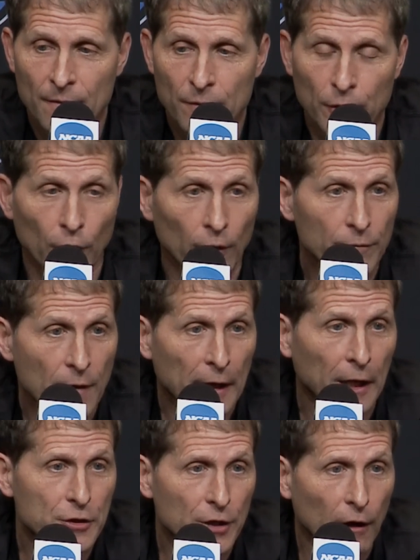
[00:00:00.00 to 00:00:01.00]
you know,
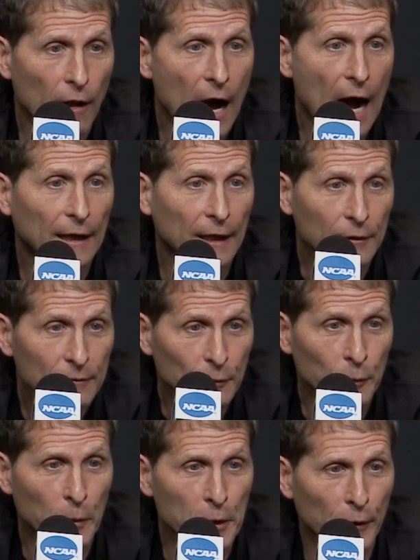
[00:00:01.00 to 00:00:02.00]
NHL hockey
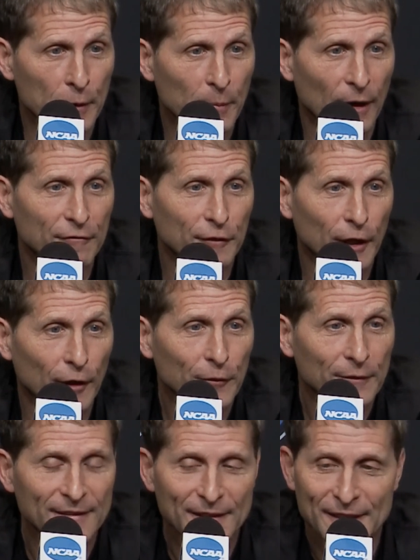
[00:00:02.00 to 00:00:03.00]
when we were in Buffalo.
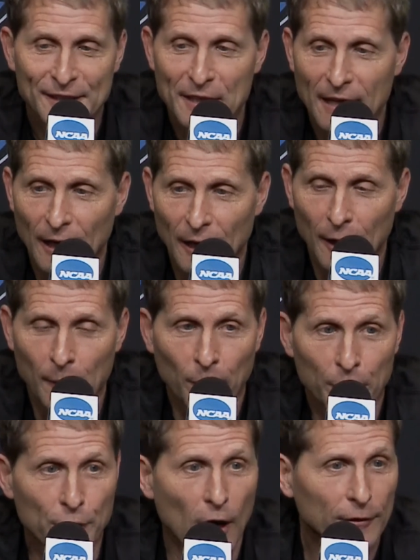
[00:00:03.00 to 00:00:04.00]
Um,
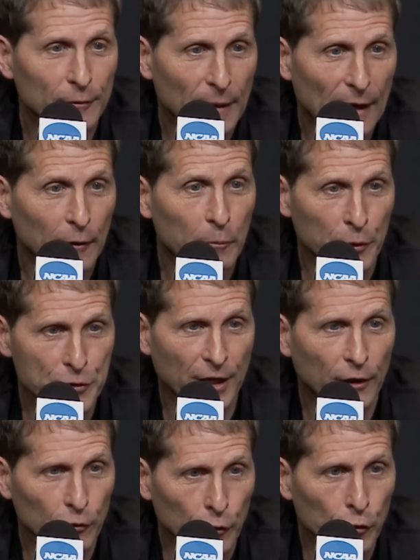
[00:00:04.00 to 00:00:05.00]
we talked about a
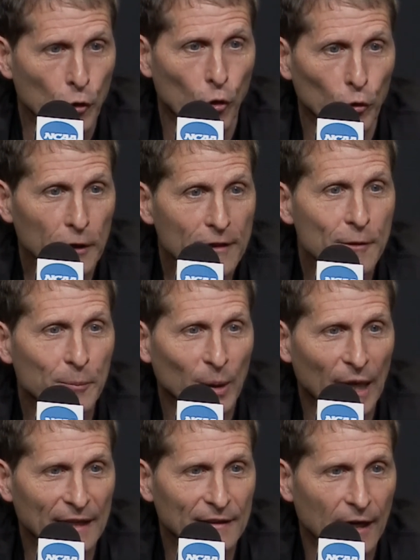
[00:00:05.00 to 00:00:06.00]
particular goalie that
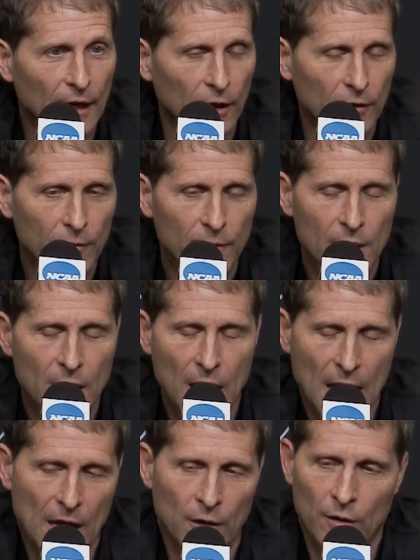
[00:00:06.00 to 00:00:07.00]
played there.
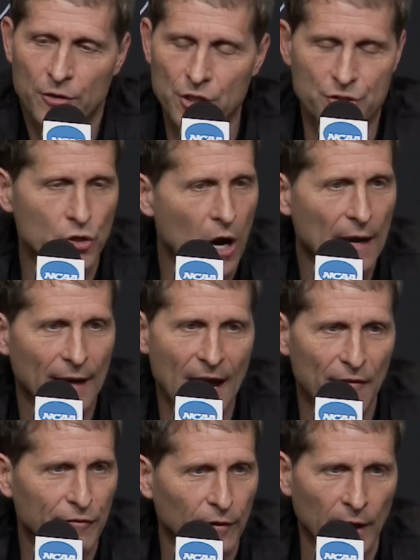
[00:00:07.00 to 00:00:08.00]
Eh, eh, just trying to
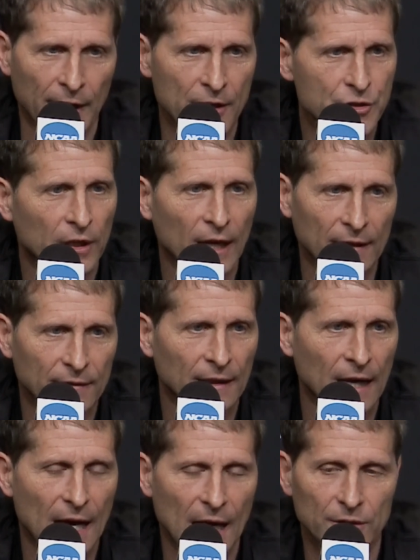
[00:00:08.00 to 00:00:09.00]
have fun, educate the
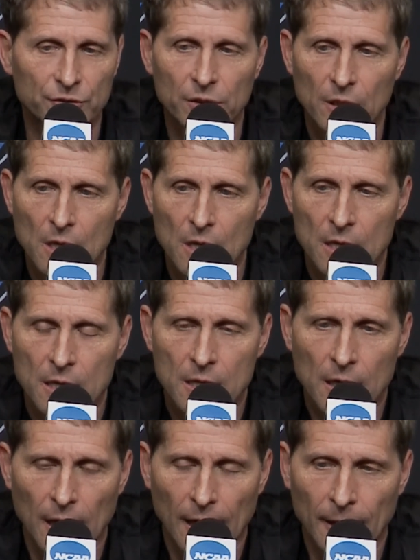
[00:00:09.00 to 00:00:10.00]
guys.
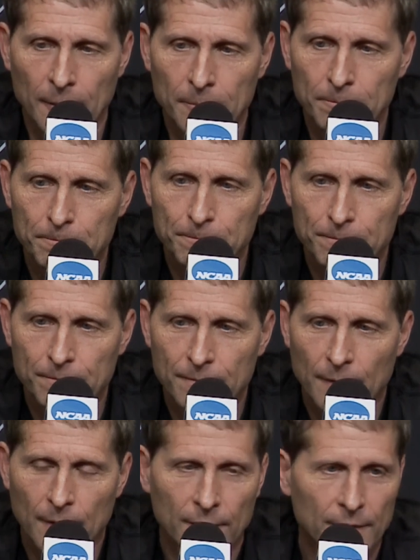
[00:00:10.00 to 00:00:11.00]
Um,
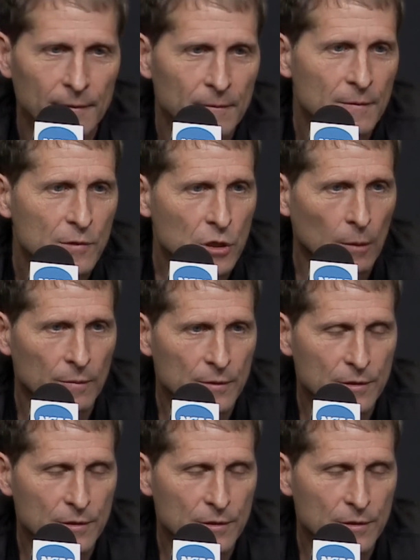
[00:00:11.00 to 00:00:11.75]
some,